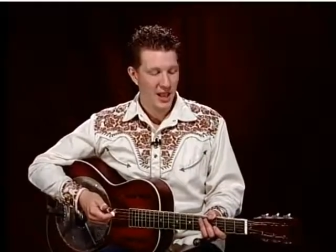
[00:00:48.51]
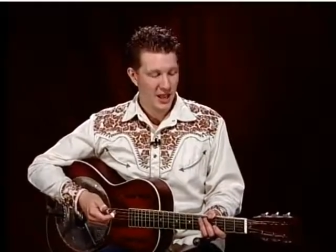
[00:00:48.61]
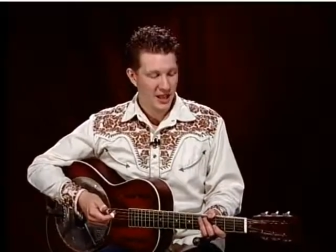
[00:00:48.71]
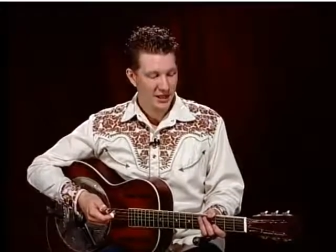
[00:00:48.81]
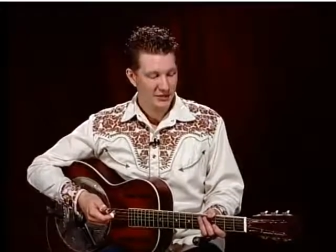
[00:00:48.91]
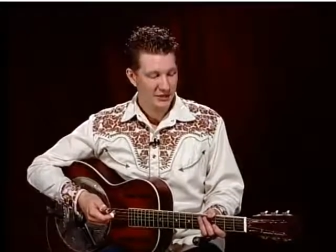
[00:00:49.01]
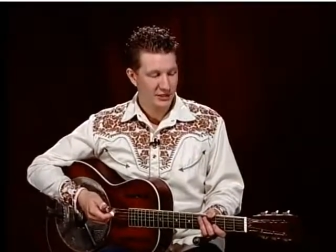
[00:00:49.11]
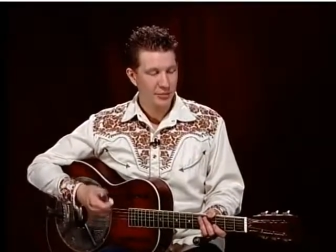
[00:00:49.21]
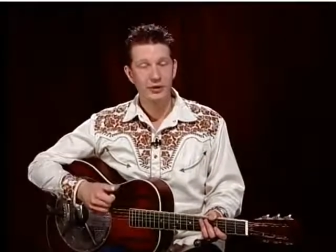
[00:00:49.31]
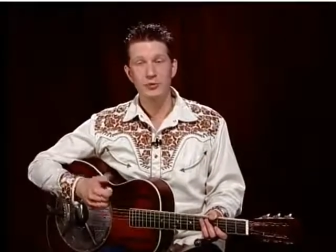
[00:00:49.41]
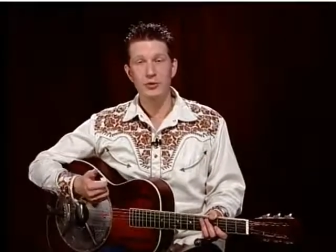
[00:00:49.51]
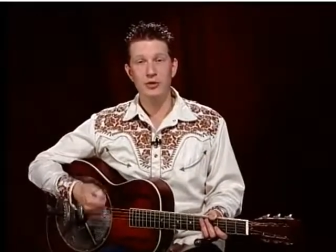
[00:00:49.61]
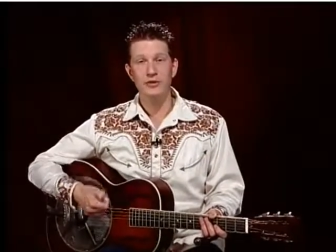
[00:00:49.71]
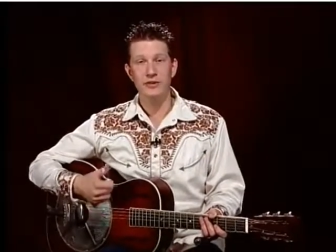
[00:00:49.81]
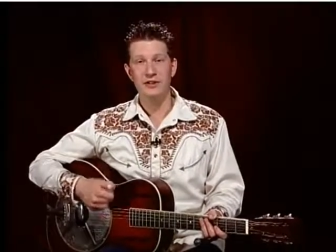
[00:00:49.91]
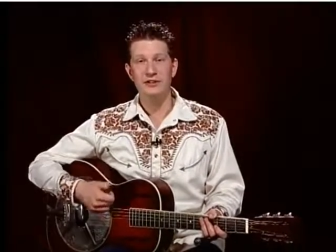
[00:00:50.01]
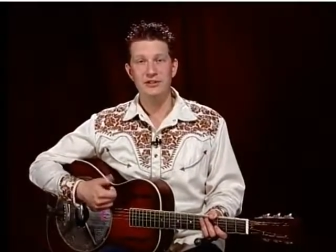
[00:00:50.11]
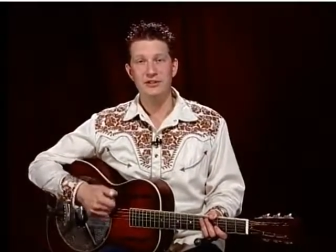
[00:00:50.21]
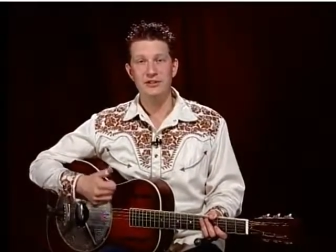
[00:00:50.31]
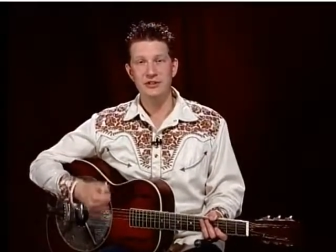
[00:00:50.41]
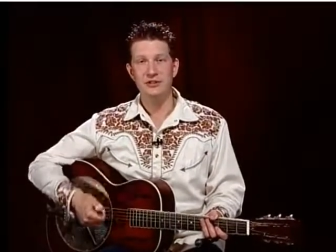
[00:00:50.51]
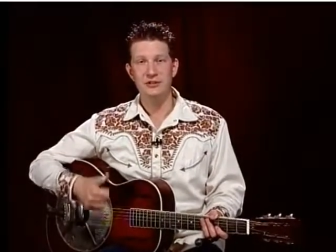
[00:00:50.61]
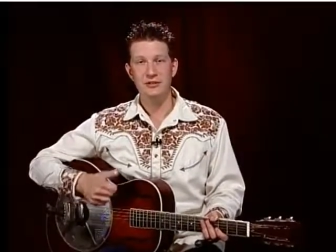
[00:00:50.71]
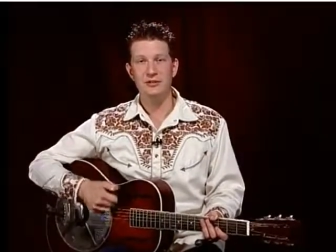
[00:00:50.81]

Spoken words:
and put more of a consistent